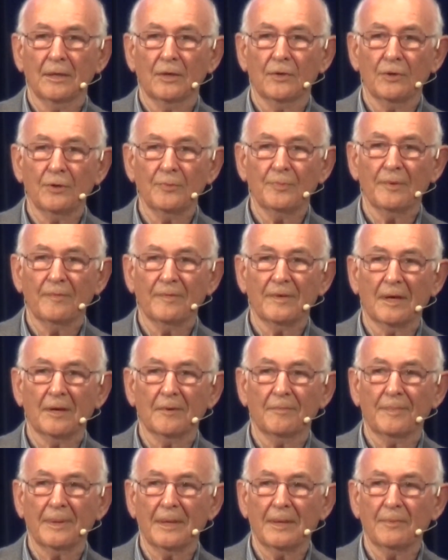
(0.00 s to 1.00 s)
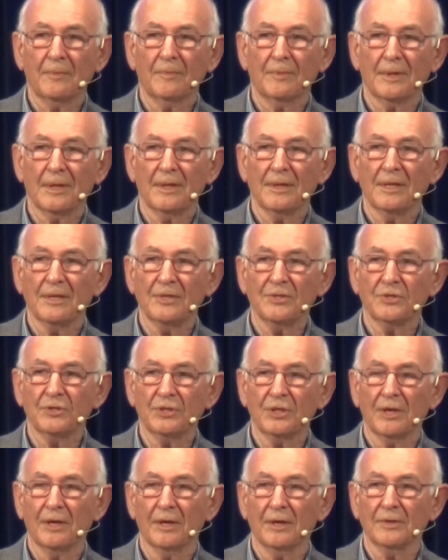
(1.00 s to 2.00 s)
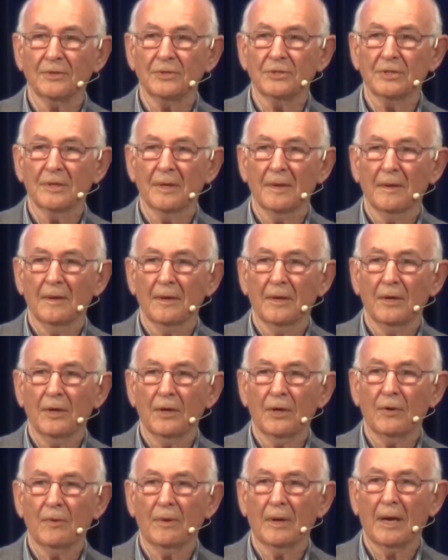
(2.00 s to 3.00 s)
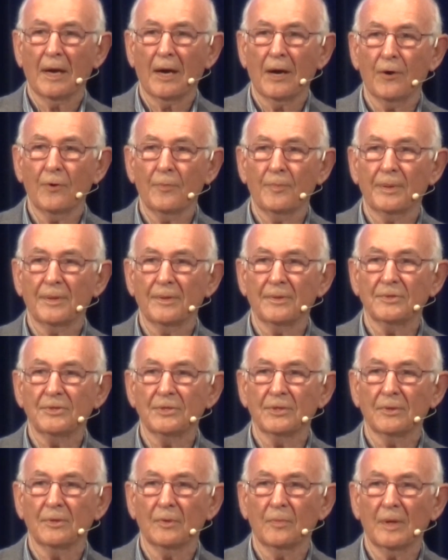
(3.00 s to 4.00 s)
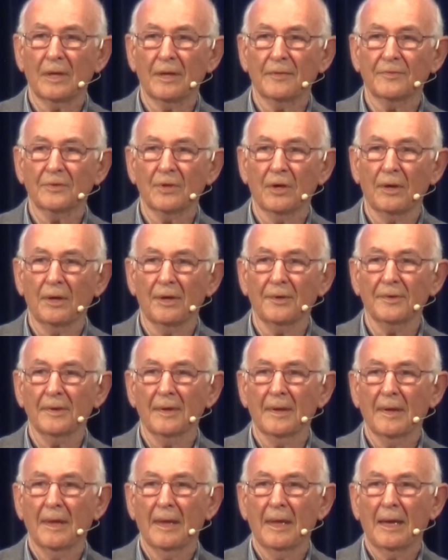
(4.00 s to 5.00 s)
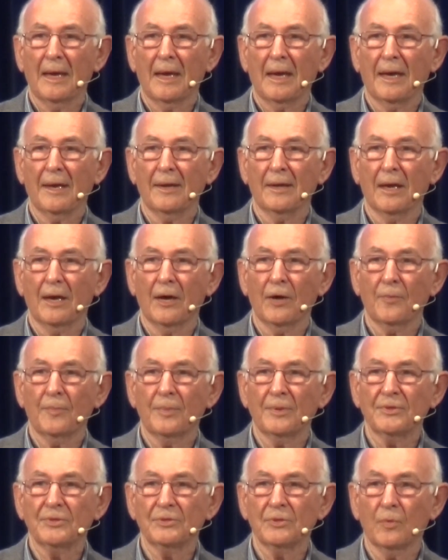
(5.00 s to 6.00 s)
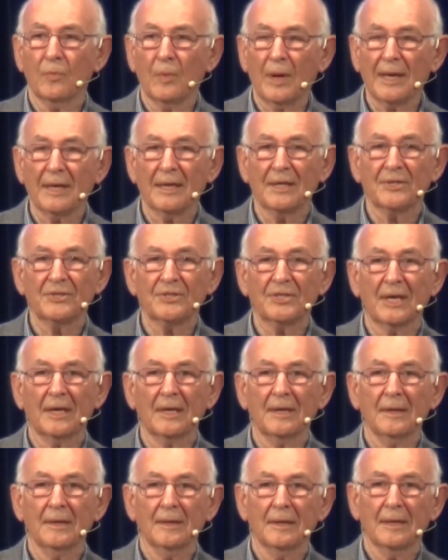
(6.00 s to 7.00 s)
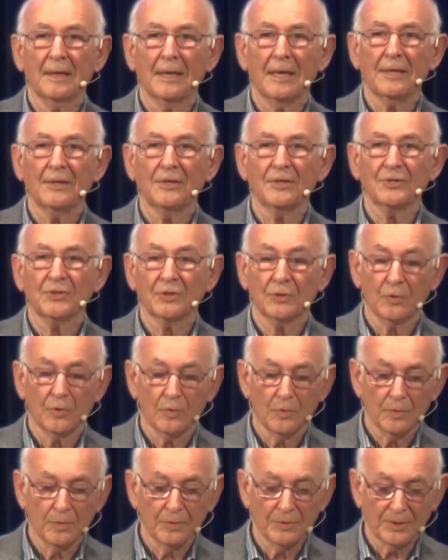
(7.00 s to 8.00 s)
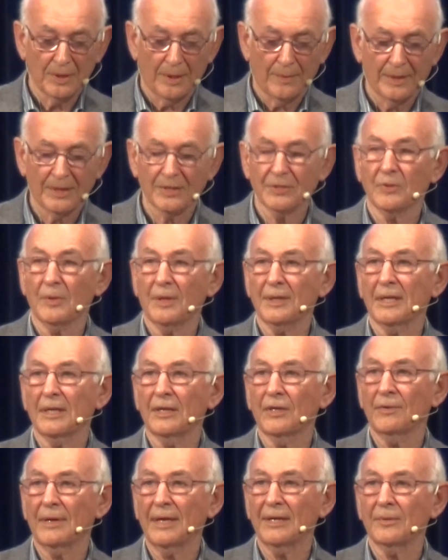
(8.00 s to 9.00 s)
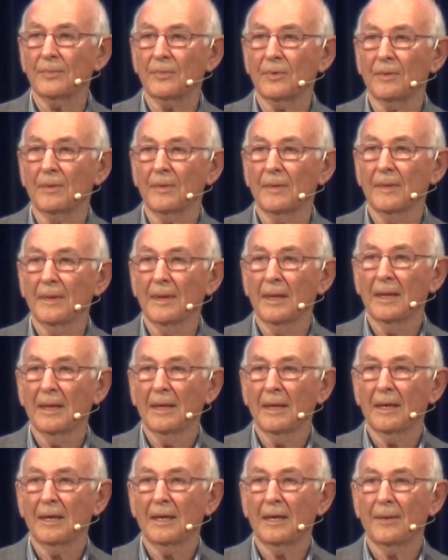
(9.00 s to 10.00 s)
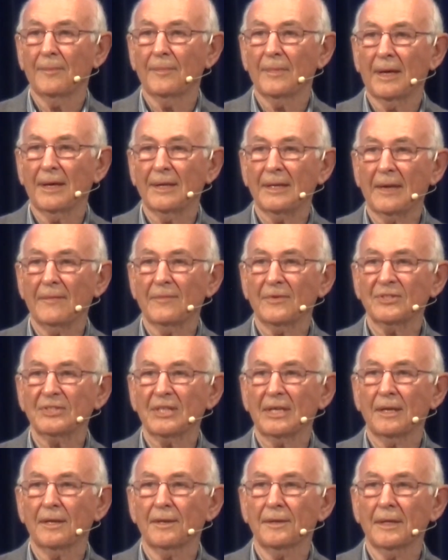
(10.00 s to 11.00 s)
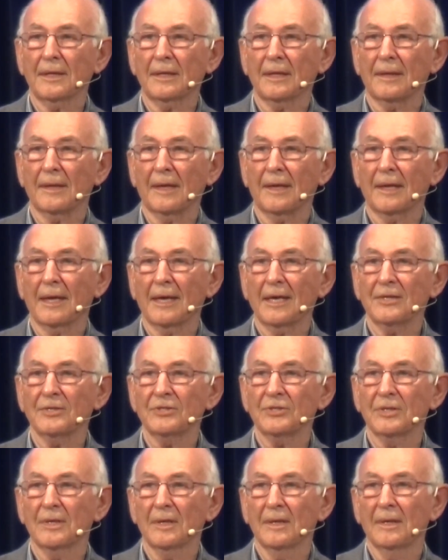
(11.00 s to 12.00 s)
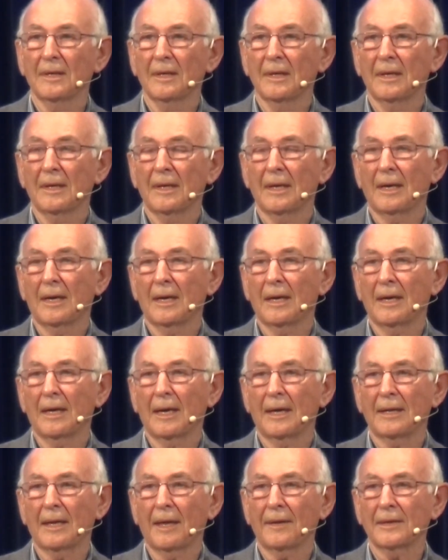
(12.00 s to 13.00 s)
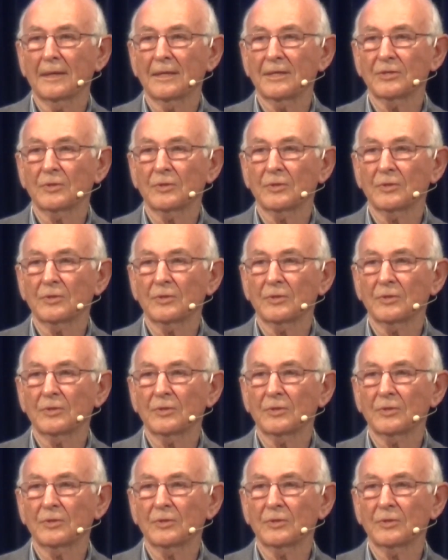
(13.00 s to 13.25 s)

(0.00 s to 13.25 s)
group of young people within this church who are open to the will of God and open to witnessing in the schools. I mean, it's quite incredible. I never said a thing at that age, and I think